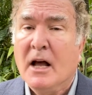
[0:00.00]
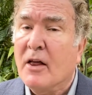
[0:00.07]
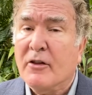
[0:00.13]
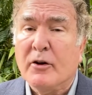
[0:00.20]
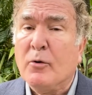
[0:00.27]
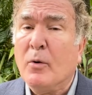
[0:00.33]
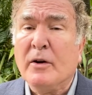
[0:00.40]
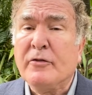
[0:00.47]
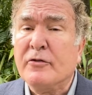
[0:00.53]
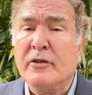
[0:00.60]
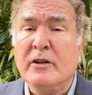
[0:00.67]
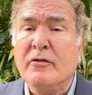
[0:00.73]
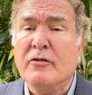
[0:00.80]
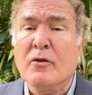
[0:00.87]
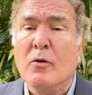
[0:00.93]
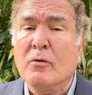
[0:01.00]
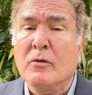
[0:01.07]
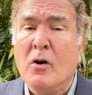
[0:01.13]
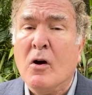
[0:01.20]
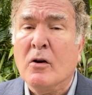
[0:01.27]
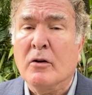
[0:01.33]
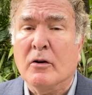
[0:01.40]
The question is no
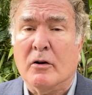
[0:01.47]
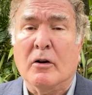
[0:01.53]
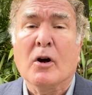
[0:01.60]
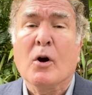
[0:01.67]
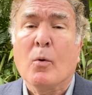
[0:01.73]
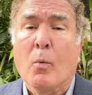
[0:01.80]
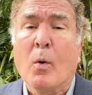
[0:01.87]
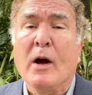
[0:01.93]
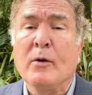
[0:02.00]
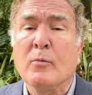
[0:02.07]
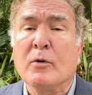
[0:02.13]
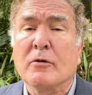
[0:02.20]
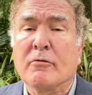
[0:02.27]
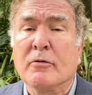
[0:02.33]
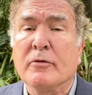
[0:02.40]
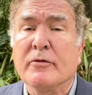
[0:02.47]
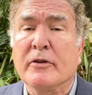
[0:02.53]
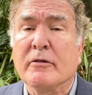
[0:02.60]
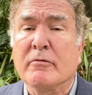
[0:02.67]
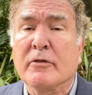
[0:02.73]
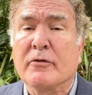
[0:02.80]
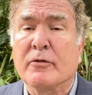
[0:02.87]
longer when will
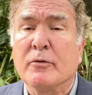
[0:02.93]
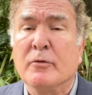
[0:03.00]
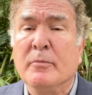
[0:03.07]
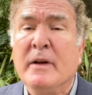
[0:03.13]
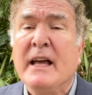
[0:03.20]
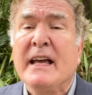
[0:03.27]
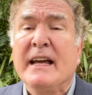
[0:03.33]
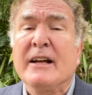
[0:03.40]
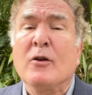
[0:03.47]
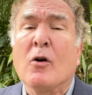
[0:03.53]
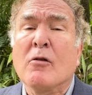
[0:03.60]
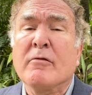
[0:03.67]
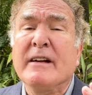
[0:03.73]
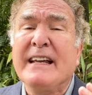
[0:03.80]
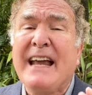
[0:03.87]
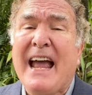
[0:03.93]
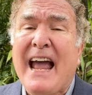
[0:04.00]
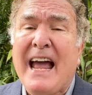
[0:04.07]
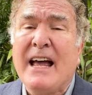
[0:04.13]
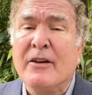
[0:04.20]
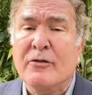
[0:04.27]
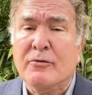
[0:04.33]
cruising resume. It already
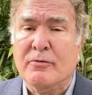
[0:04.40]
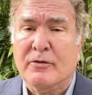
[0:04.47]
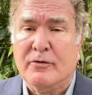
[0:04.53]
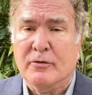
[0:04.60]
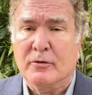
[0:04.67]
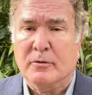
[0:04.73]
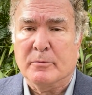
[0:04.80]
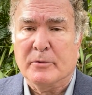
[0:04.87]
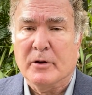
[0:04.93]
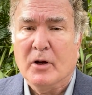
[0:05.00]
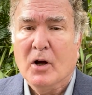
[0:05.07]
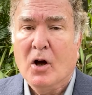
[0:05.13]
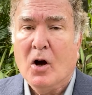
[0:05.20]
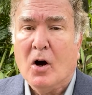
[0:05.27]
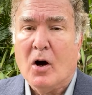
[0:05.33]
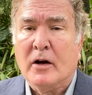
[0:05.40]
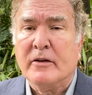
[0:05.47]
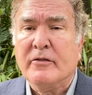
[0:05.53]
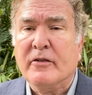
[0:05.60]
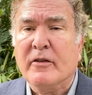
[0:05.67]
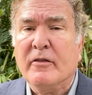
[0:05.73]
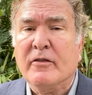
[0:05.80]
has resumed.
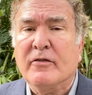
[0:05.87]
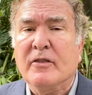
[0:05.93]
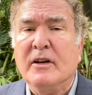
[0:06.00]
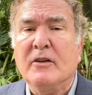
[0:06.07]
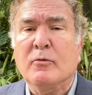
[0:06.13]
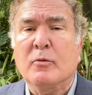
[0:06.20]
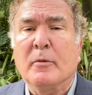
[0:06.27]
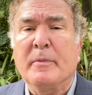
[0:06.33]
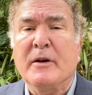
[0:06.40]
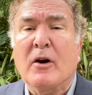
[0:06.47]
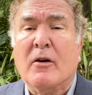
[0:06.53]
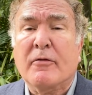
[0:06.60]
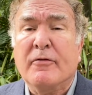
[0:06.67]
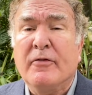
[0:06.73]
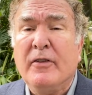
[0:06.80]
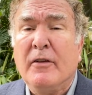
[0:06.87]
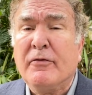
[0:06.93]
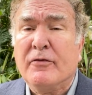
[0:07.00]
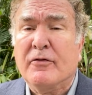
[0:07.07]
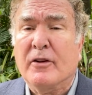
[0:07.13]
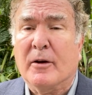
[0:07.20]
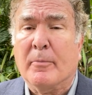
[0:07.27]
Odyssey of the Seas will be our 5th
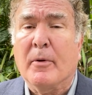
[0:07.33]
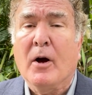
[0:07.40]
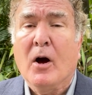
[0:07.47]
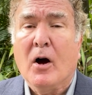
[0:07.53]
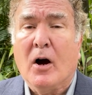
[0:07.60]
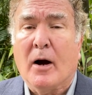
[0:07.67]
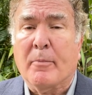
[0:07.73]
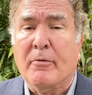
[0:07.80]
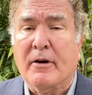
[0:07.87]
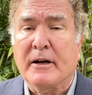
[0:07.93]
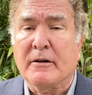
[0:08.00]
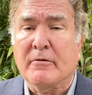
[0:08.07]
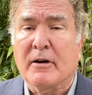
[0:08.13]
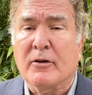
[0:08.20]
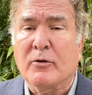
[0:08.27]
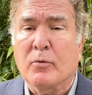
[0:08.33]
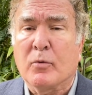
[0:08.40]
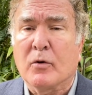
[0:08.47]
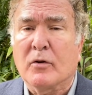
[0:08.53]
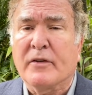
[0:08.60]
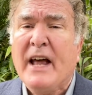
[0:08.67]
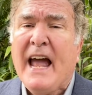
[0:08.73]
ship operating around the
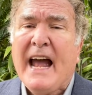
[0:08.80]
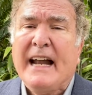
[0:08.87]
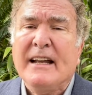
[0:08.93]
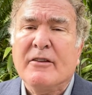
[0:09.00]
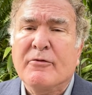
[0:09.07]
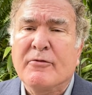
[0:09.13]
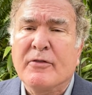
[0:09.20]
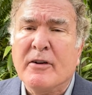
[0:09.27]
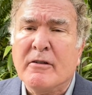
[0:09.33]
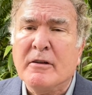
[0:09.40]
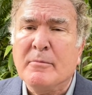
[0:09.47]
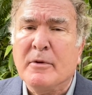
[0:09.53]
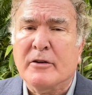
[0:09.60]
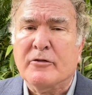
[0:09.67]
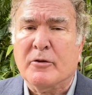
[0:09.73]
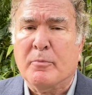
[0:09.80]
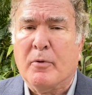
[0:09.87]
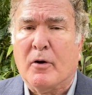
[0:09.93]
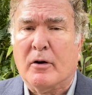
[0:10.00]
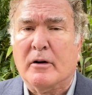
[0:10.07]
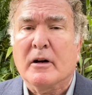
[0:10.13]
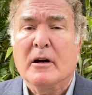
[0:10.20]
world and is very much a
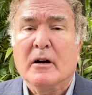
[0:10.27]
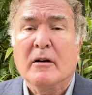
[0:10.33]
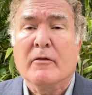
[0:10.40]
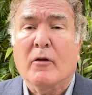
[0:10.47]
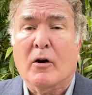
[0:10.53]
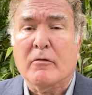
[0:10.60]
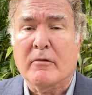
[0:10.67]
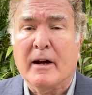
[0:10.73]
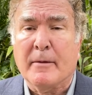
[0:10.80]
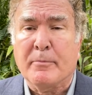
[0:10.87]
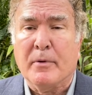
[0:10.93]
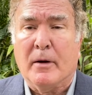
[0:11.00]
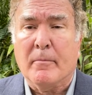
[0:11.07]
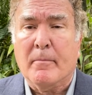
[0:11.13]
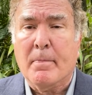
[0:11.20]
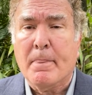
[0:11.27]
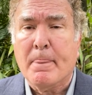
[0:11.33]
part of our ramp up.